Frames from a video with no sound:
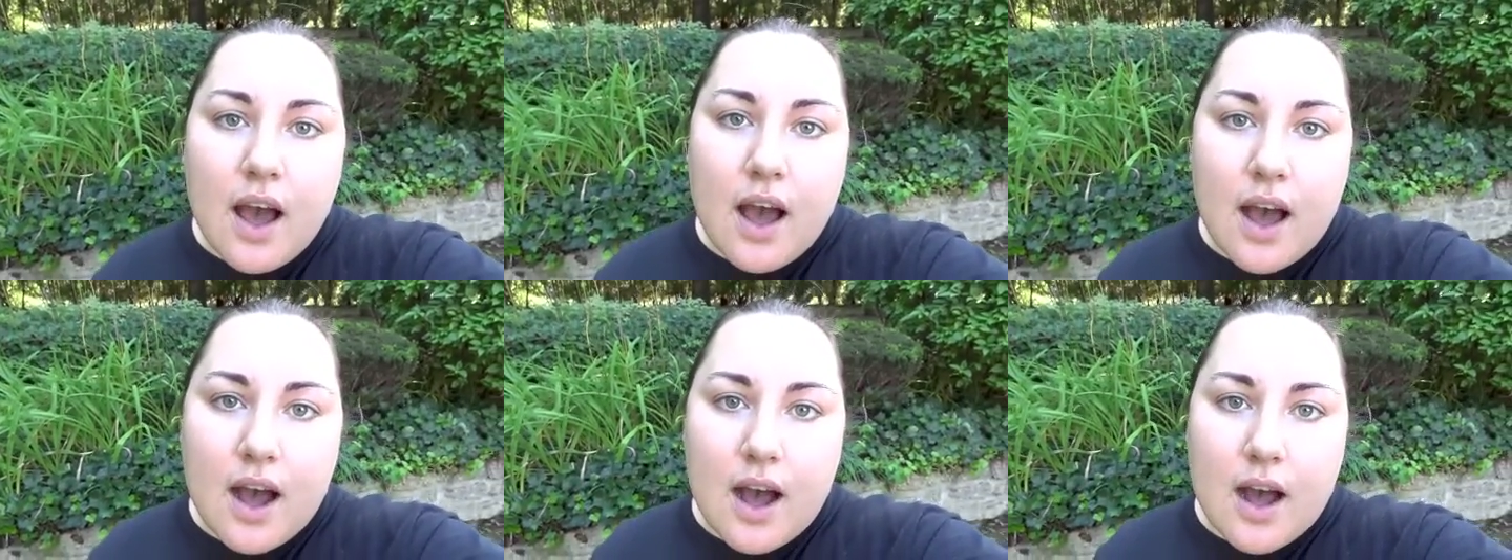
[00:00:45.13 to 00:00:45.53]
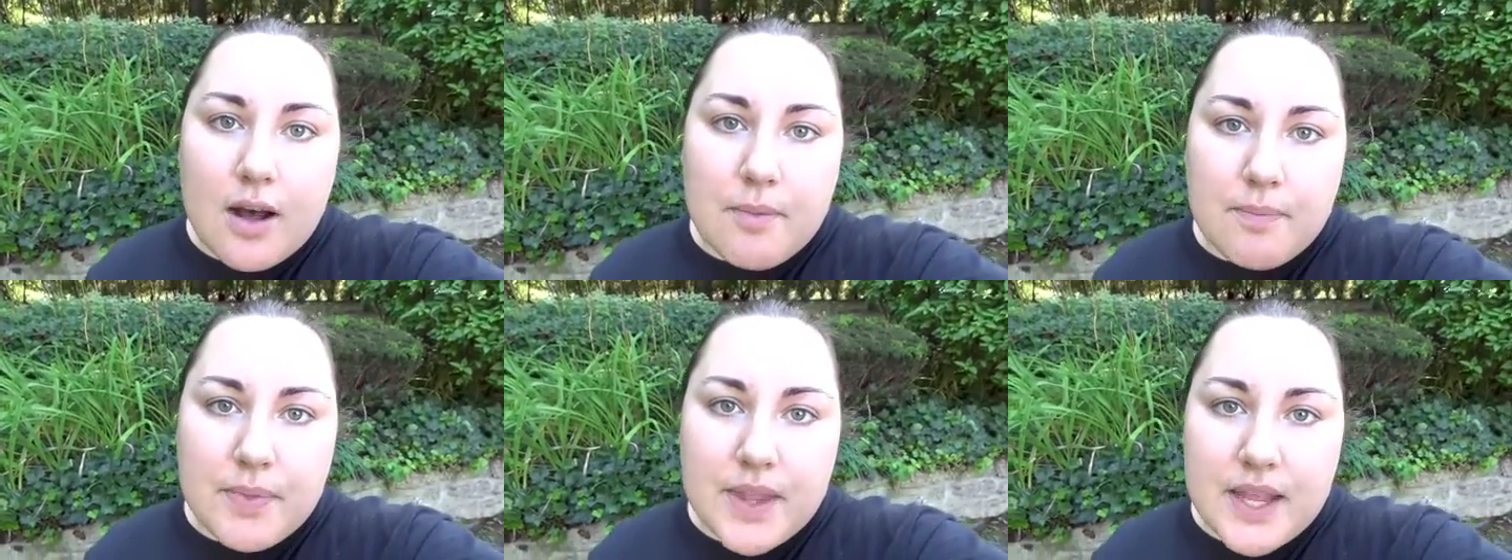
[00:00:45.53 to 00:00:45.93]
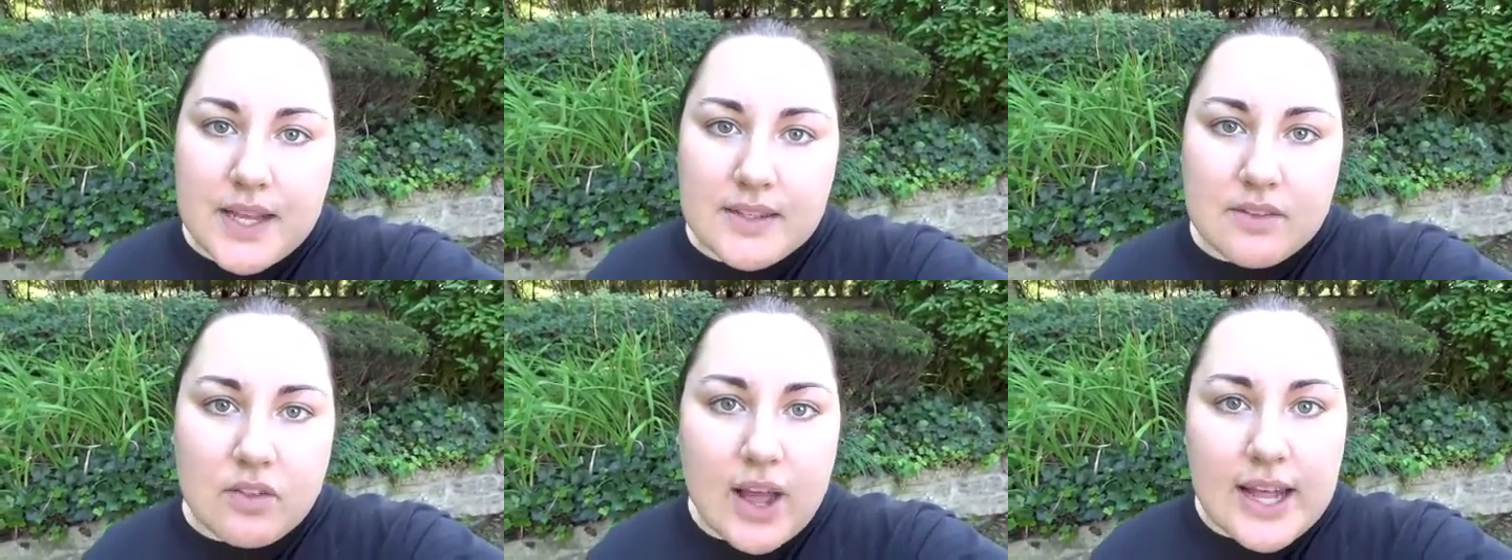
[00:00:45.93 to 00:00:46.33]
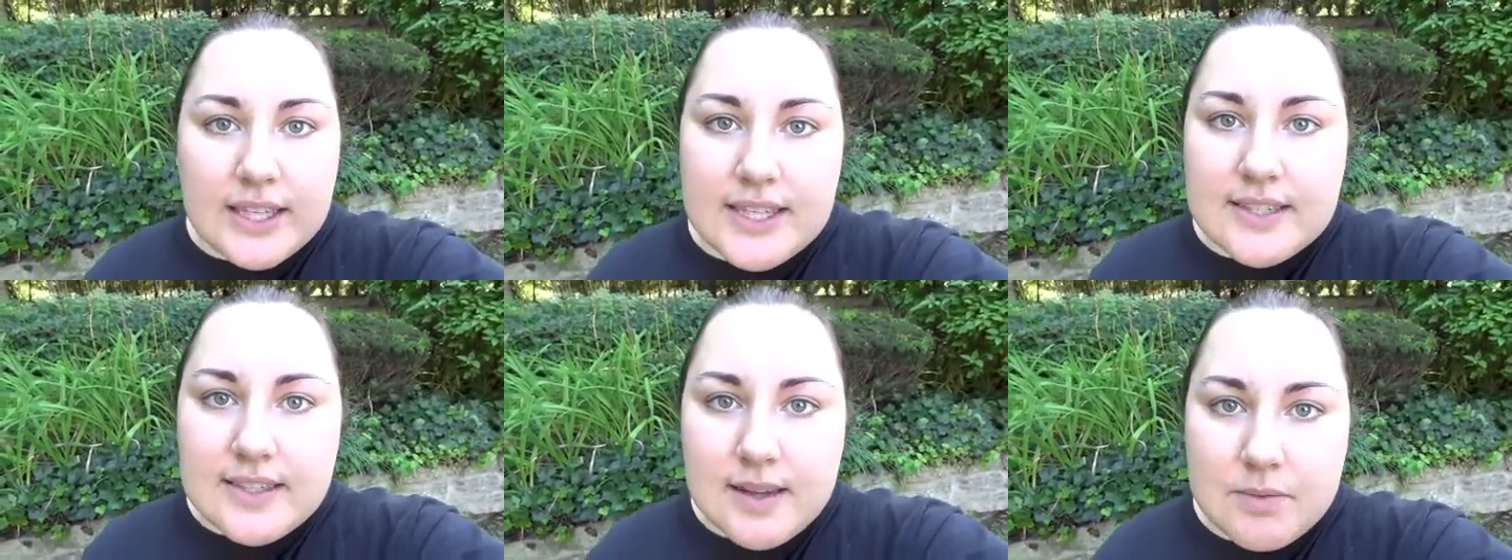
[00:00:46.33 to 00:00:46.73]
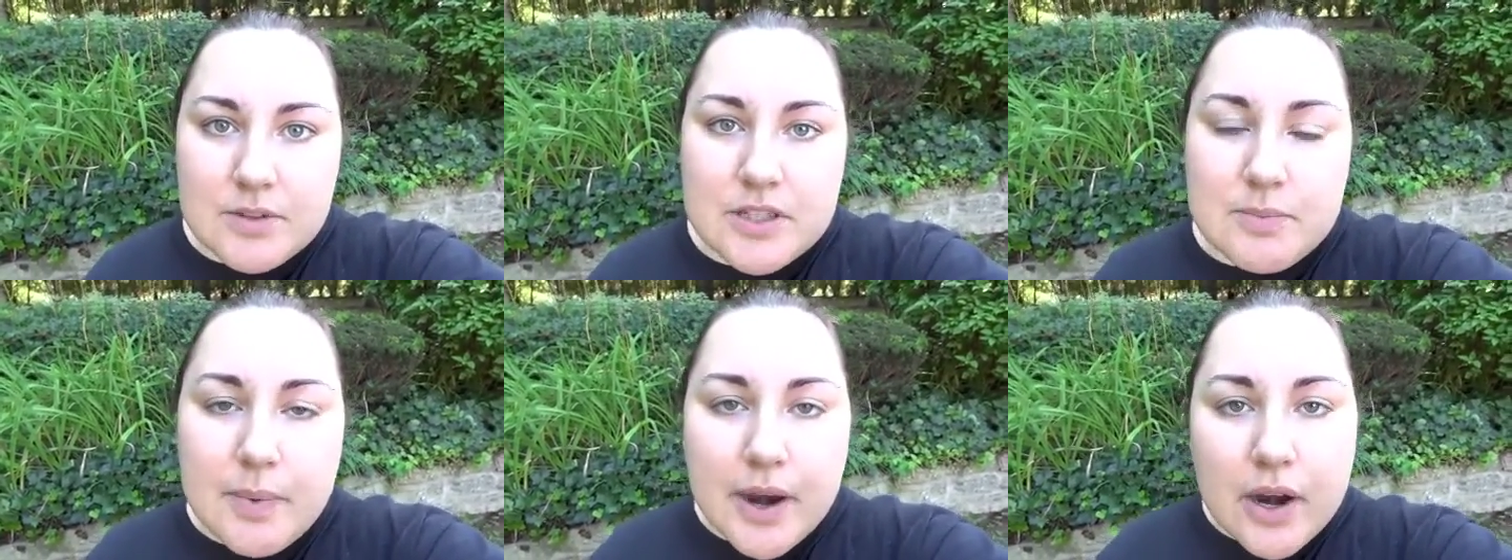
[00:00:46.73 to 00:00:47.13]
um, is lightly steamed
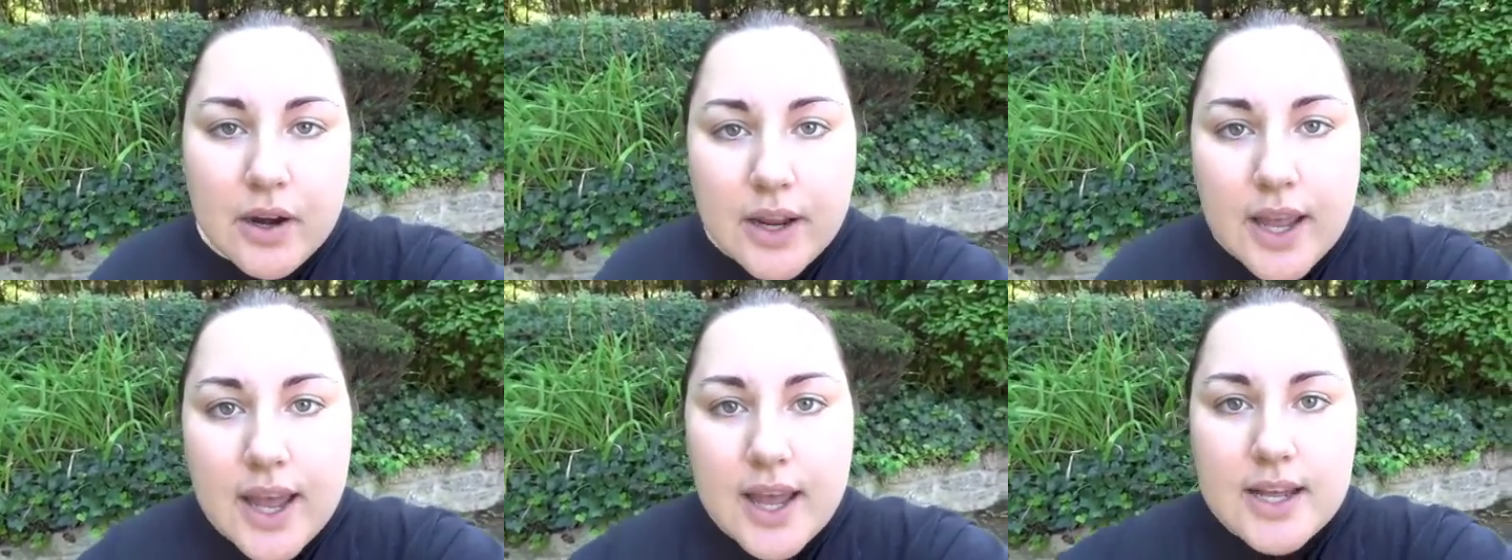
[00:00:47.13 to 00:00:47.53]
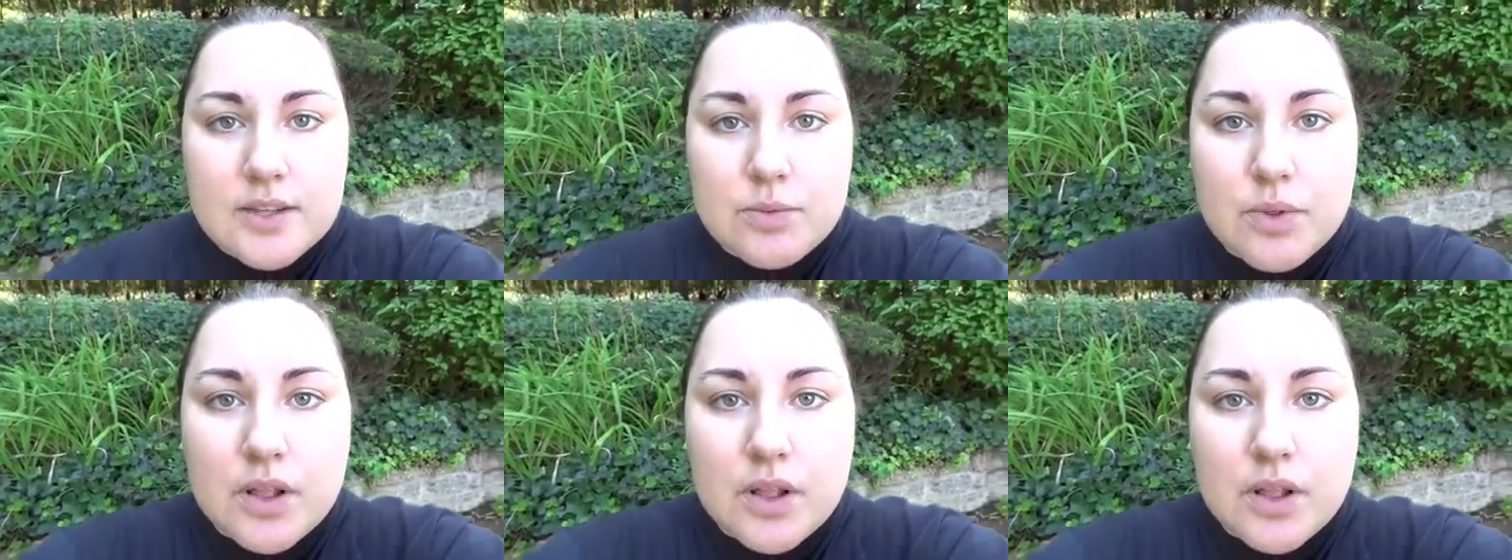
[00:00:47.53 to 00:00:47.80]
asparagus